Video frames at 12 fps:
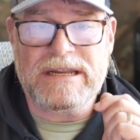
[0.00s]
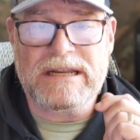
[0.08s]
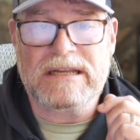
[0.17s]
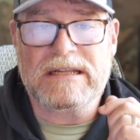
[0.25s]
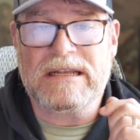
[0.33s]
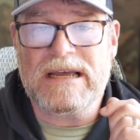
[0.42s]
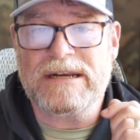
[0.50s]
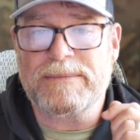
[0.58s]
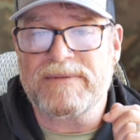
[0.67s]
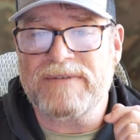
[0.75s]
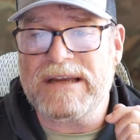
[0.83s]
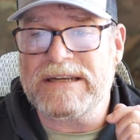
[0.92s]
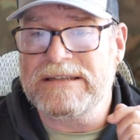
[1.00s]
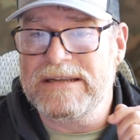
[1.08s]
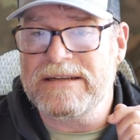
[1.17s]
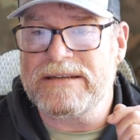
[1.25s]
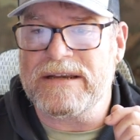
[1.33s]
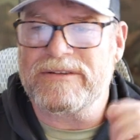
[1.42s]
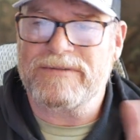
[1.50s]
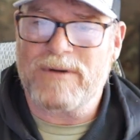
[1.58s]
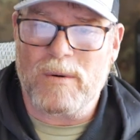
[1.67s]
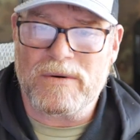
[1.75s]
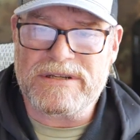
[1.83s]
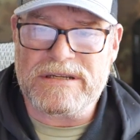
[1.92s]
He declined to provide the details, of
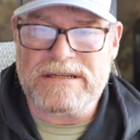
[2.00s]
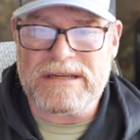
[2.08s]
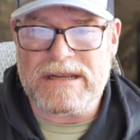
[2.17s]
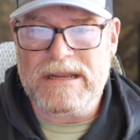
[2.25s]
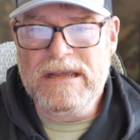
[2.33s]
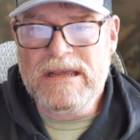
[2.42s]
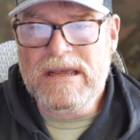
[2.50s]
course he did,